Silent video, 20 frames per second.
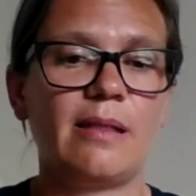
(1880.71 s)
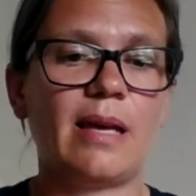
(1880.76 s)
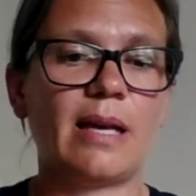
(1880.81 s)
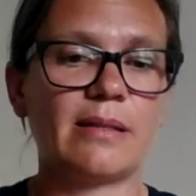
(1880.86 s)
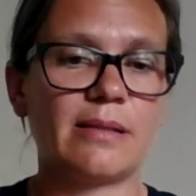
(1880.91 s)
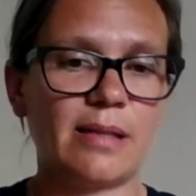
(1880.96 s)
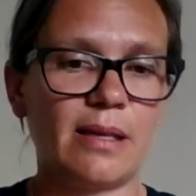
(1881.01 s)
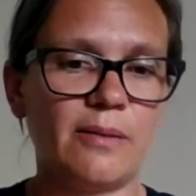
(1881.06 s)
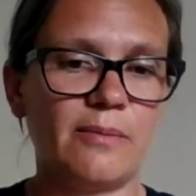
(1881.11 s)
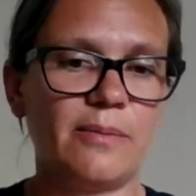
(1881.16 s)

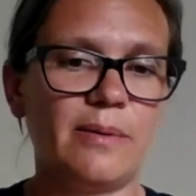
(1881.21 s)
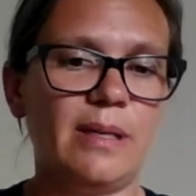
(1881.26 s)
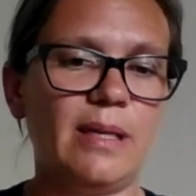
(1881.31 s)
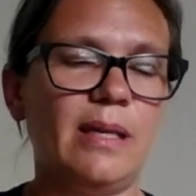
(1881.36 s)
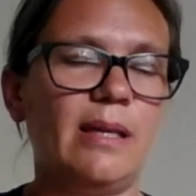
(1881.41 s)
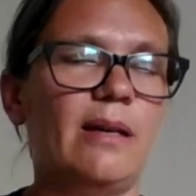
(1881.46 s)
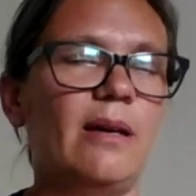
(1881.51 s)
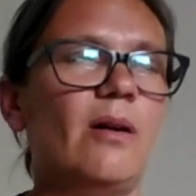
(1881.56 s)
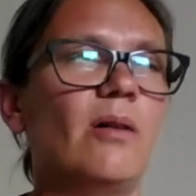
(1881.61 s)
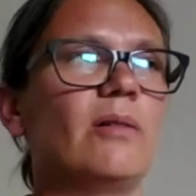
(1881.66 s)
That's how
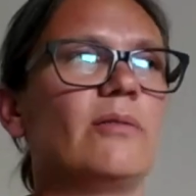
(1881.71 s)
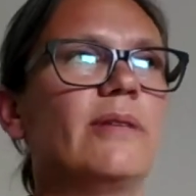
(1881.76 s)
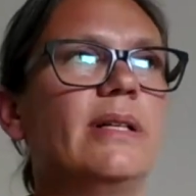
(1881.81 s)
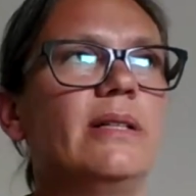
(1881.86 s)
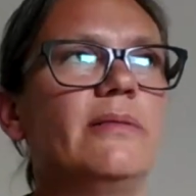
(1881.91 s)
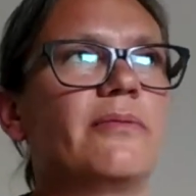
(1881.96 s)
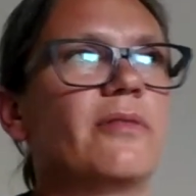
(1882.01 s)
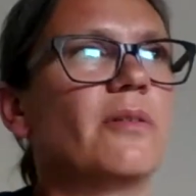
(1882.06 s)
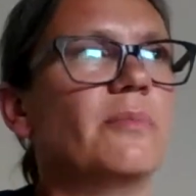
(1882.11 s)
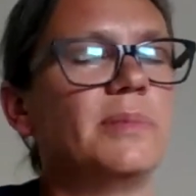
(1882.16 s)
we already
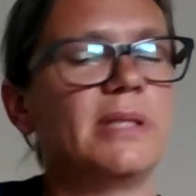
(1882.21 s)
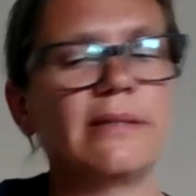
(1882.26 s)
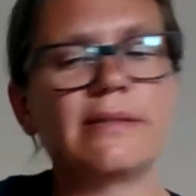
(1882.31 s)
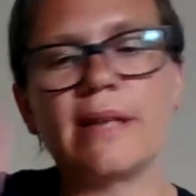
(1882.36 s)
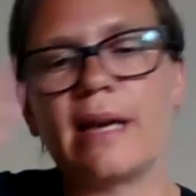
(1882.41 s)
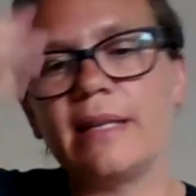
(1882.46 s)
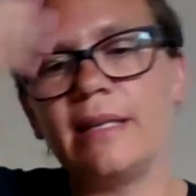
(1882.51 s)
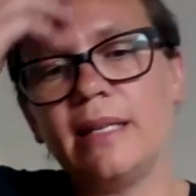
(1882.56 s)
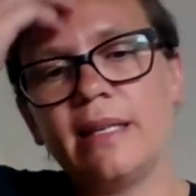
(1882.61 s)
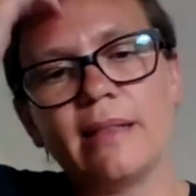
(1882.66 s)
from
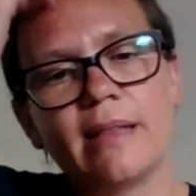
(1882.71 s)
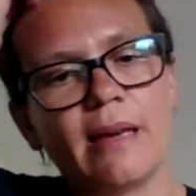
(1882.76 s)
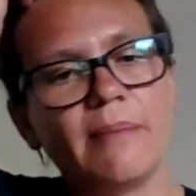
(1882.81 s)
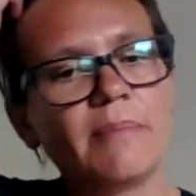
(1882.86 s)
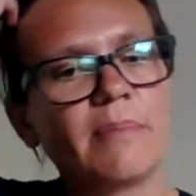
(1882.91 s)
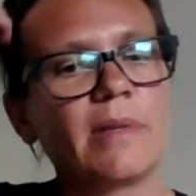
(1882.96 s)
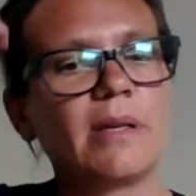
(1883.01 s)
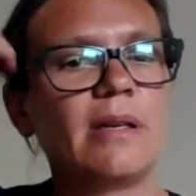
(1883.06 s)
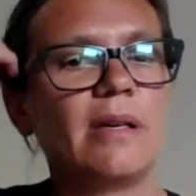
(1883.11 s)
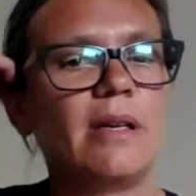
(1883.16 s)
designing them.
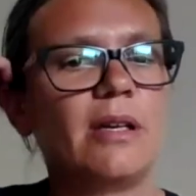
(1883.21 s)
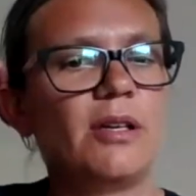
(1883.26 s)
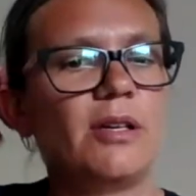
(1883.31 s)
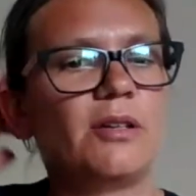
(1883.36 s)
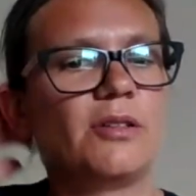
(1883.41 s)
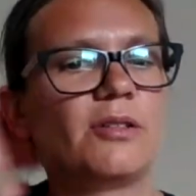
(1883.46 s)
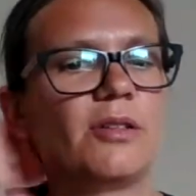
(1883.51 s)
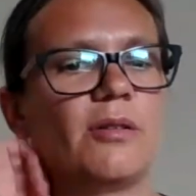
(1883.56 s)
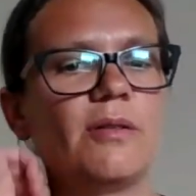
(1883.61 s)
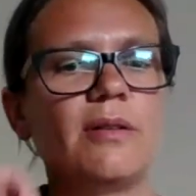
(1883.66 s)

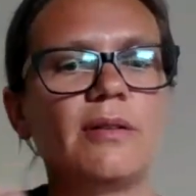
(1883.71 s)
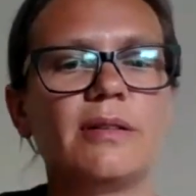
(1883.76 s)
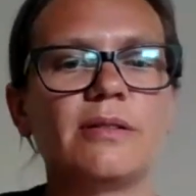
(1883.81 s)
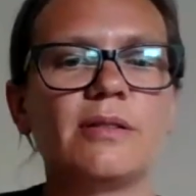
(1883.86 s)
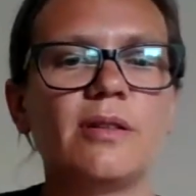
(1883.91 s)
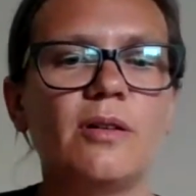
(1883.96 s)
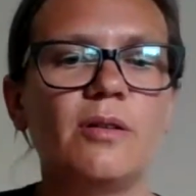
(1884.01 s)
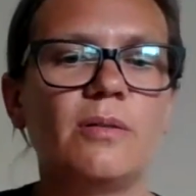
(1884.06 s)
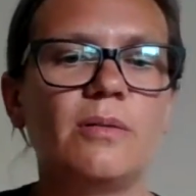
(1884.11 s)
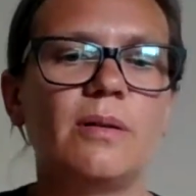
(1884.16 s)
So there is
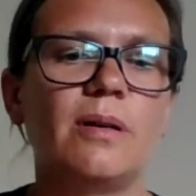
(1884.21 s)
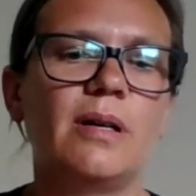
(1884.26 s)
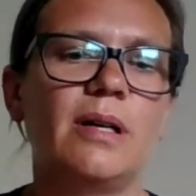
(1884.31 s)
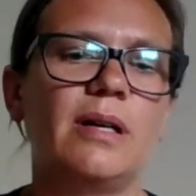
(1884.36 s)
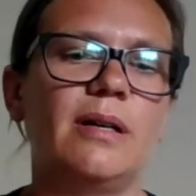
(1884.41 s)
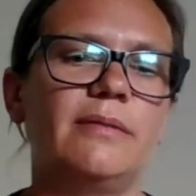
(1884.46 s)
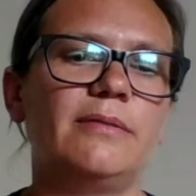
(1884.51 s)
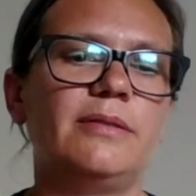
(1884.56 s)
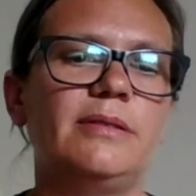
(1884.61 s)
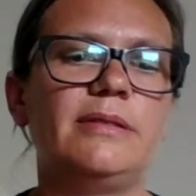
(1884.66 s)
no
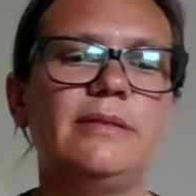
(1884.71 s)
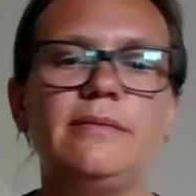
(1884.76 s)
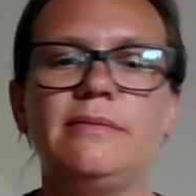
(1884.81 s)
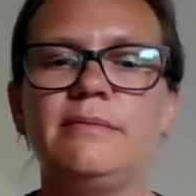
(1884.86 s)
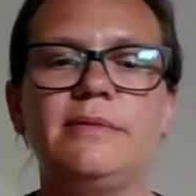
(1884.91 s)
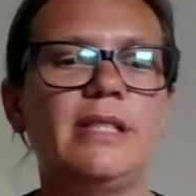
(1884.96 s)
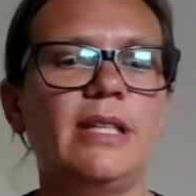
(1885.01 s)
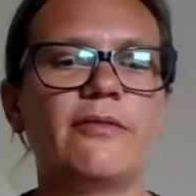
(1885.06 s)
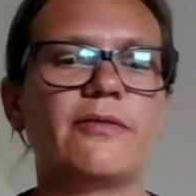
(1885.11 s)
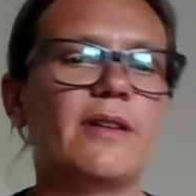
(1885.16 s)

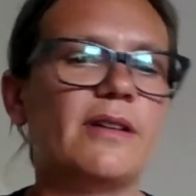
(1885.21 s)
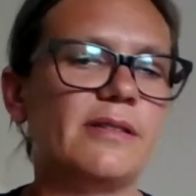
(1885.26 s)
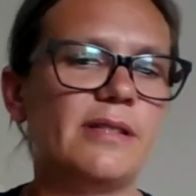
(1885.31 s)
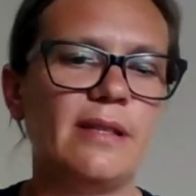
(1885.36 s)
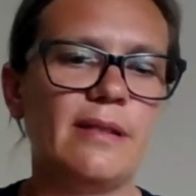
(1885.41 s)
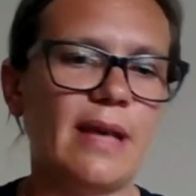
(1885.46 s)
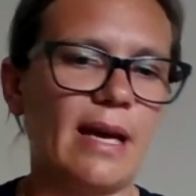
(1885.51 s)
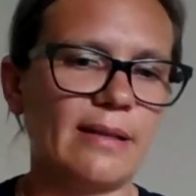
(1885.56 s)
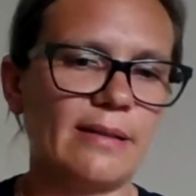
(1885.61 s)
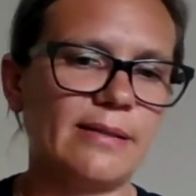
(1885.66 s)
difference
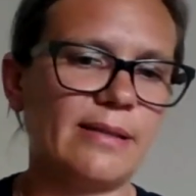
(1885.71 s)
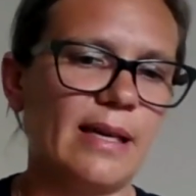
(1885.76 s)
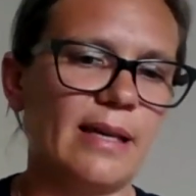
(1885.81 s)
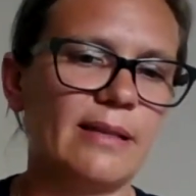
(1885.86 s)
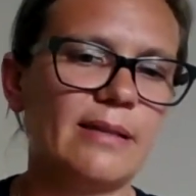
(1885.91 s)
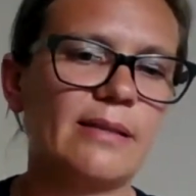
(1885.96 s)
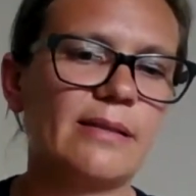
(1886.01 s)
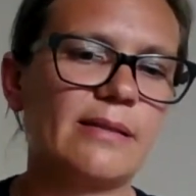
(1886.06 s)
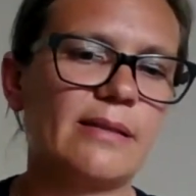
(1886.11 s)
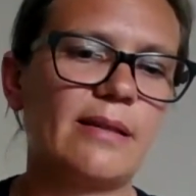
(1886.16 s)
in that
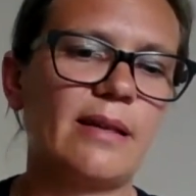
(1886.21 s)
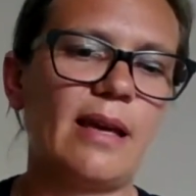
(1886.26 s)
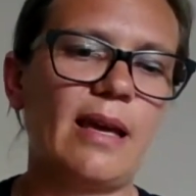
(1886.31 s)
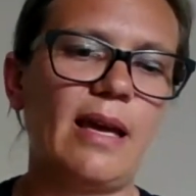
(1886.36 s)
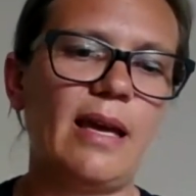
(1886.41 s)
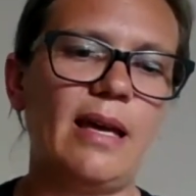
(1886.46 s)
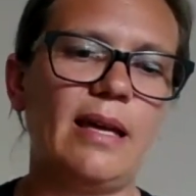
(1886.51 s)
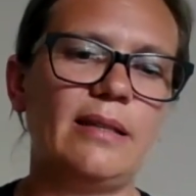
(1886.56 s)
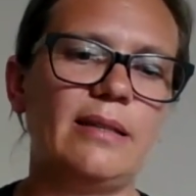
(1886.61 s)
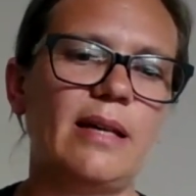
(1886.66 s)
sense.
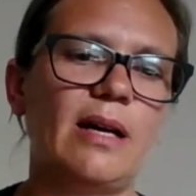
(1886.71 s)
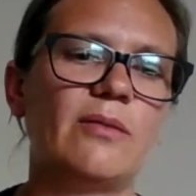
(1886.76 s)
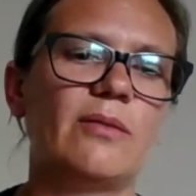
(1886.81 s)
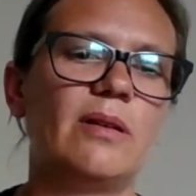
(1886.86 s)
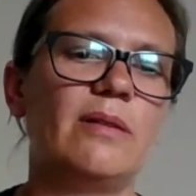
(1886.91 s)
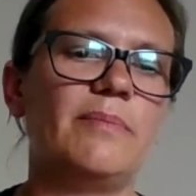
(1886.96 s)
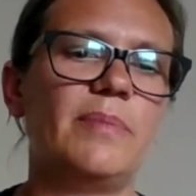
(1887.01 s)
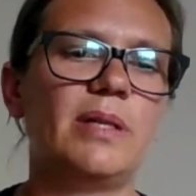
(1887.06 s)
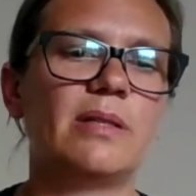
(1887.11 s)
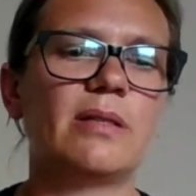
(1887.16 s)
And our
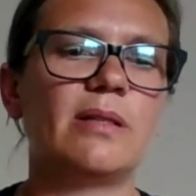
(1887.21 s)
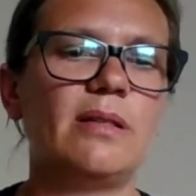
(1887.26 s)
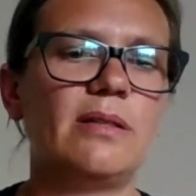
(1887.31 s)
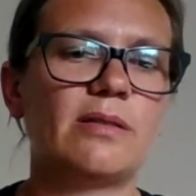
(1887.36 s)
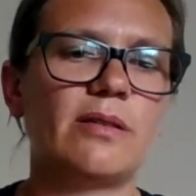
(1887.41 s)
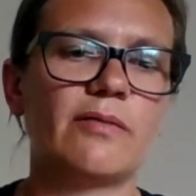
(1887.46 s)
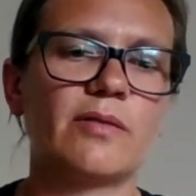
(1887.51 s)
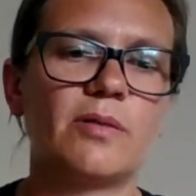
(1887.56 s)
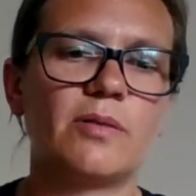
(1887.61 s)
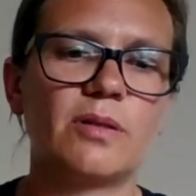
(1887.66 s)
ambition is,
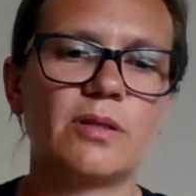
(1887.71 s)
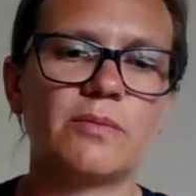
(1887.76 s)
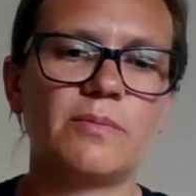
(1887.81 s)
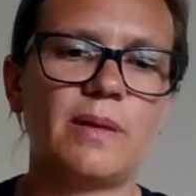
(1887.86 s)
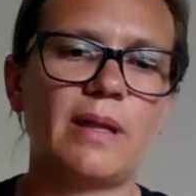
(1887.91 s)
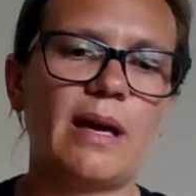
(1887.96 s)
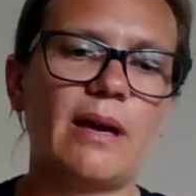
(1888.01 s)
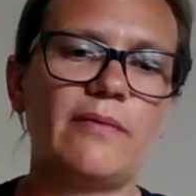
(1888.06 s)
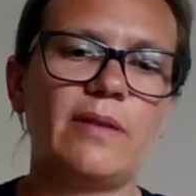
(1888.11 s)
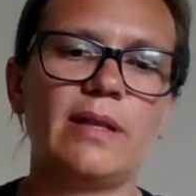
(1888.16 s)
of course,
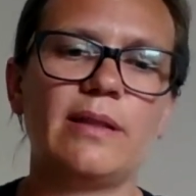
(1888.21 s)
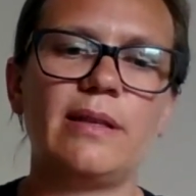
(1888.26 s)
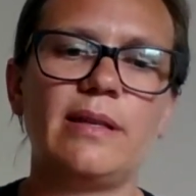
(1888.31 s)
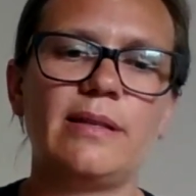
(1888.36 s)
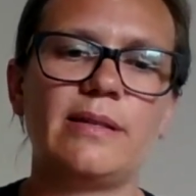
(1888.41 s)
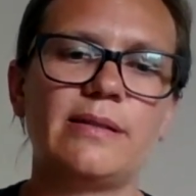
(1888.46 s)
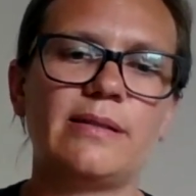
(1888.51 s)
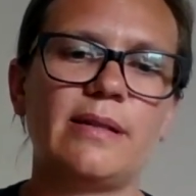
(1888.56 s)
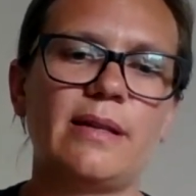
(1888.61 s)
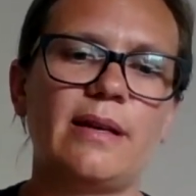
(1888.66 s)
with having
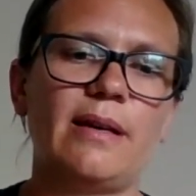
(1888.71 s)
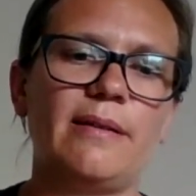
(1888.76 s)
these